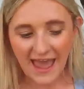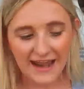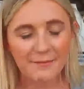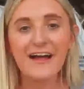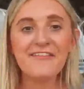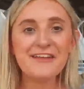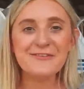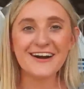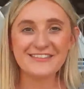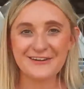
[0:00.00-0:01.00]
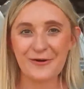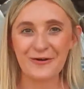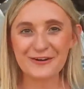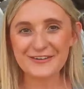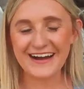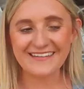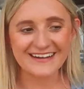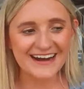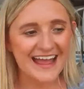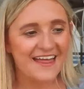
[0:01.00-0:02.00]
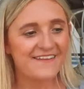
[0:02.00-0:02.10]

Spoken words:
And I'm glad that you got the coral color.